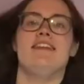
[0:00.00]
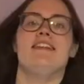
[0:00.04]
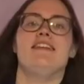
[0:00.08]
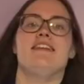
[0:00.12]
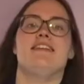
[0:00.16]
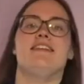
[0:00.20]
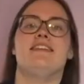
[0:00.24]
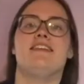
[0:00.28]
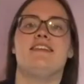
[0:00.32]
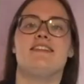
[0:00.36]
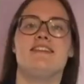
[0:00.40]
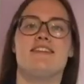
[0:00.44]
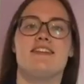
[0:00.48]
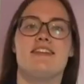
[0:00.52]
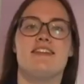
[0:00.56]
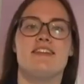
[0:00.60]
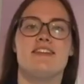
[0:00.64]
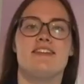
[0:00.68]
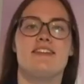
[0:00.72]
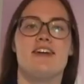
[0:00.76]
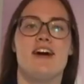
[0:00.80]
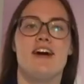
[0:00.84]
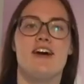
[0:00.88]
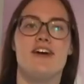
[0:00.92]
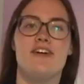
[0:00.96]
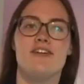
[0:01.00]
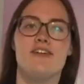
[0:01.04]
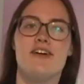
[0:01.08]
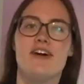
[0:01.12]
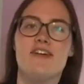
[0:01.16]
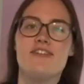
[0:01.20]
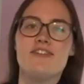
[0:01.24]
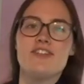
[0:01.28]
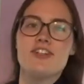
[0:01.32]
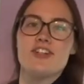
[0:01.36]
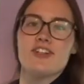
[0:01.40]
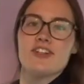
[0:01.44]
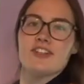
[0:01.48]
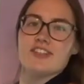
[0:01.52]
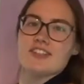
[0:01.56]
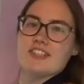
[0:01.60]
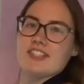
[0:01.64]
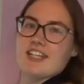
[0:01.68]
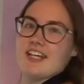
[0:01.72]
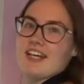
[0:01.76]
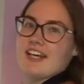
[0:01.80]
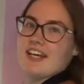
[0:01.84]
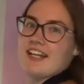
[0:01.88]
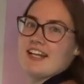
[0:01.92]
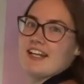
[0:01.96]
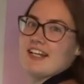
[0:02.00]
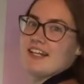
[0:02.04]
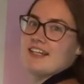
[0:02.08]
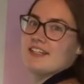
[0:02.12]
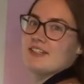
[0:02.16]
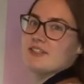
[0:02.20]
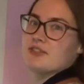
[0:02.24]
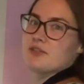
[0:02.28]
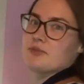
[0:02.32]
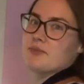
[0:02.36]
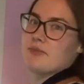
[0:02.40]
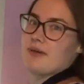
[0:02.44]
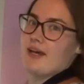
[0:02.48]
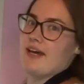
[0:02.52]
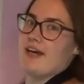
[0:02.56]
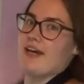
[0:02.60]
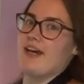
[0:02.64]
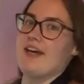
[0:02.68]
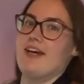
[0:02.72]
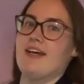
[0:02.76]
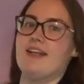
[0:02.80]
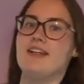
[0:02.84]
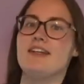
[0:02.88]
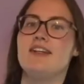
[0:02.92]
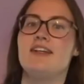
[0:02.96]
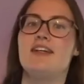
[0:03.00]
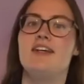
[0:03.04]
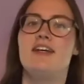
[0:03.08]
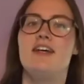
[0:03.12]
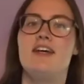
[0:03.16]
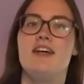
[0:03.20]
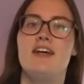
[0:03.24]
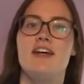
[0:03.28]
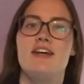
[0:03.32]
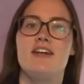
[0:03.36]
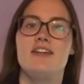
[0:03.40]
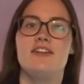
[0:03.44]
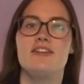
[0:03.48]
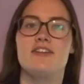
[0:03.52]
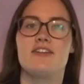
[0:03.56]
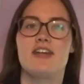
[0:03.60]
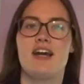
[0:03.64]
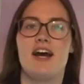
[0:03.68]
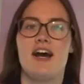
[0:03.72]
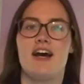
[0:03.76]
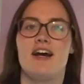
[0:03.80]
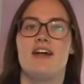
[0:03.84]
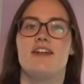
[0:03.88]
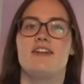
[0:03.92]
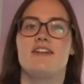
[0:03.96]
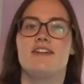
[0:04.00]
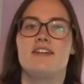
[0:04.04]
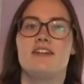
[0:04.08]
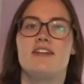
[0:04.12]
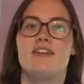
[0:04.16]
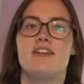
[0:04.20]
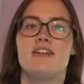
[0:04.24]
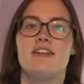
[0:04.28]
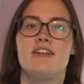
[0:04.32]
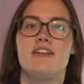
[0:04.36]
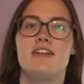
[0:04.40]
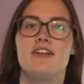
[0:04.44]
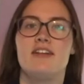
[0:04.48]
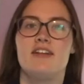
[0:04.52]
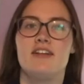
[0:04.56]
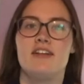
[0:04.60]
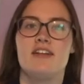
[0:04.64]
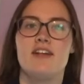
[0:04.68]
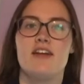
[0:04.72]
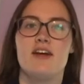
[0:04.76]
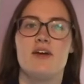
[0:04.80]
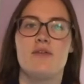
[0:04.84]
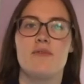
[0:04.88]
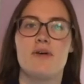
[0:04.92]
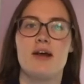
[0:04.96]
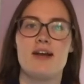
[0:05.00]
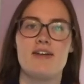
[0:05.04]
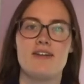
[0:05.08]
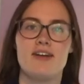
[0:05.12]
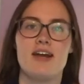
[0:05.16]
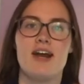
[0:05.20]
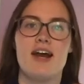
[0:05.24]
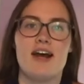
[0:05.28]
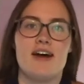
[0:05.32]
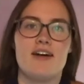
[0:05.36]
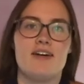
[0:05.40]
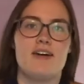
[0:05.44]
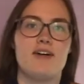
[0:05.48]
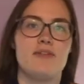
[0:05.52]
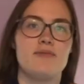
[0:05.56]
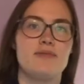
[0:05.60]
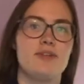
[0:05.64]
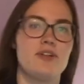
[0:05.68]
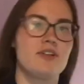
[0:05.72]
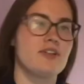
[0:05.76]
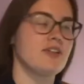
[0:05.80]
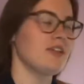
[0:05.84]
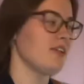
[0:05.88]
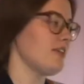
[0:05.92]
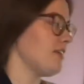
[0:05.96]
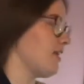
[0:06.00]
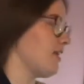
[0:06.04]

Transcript: This is the style. I've tucked it a little bit in. You can wear it out. I'm not gonna